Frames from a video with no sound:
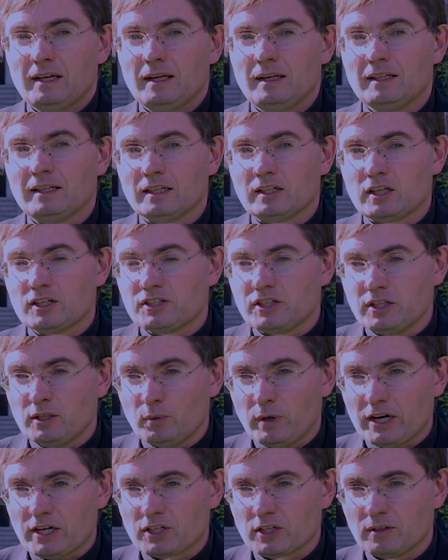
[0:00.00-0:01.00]
little
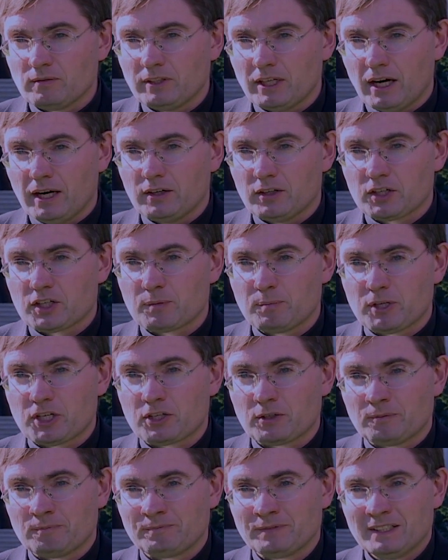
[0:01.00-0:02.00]
continuation of the Irish
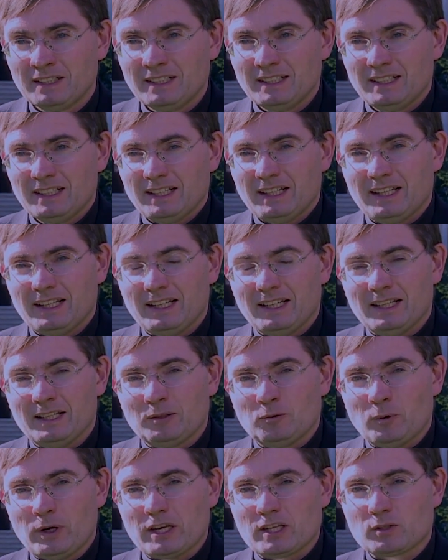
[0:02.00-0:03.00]
mission
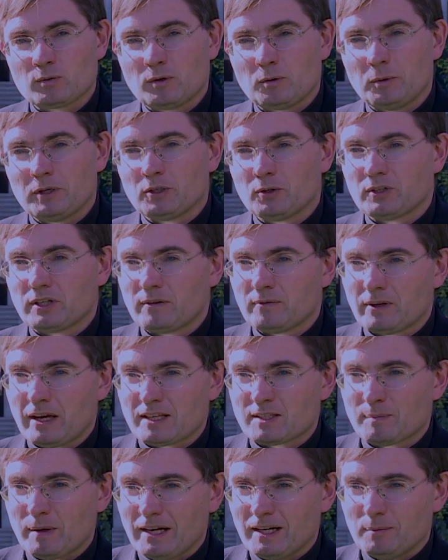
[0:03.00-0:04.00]
in ways when we don't have
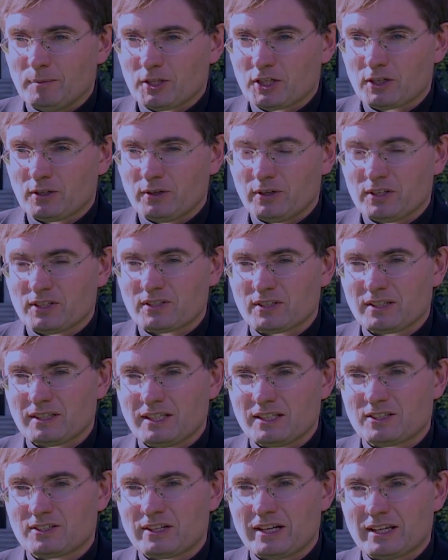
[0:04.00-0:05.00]
as many missionaries
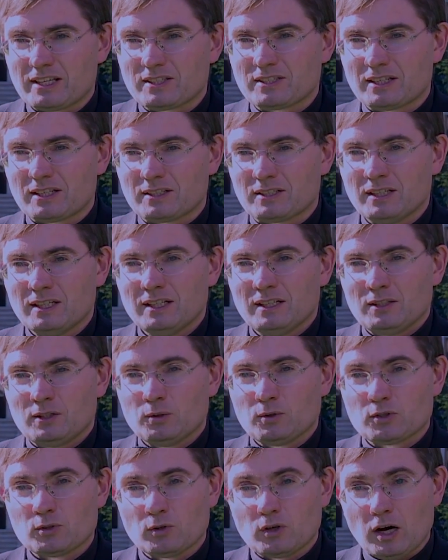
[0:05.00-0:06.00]
these days, that
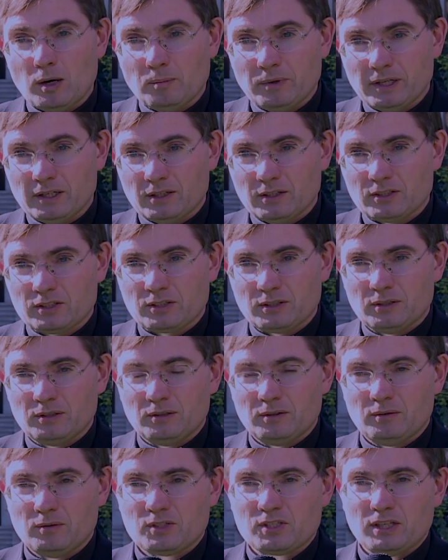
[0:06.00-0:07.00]
those who come here
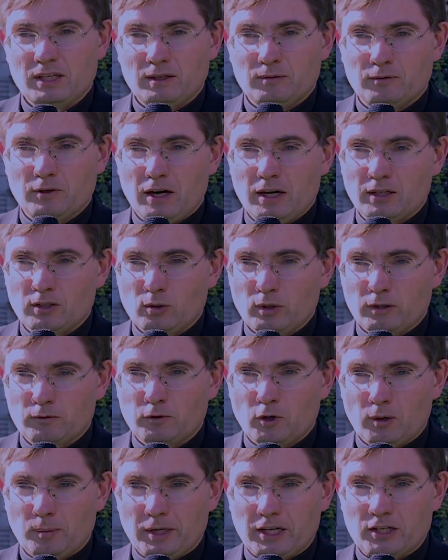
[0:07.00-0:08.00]
to receive ongoing
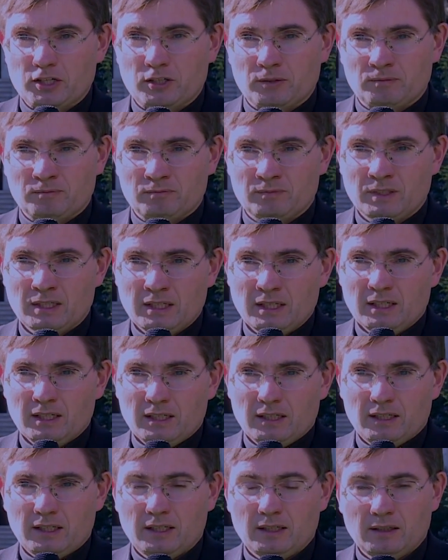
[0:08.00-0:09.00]
formation,
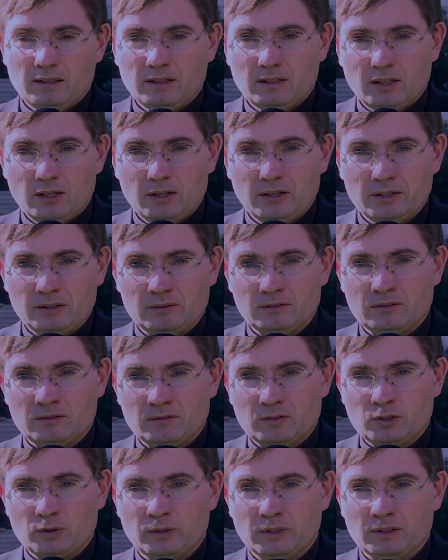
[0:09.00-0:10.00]

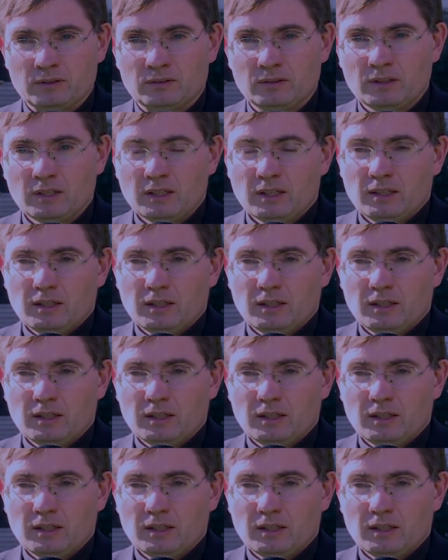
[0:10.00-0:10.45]
learning, doing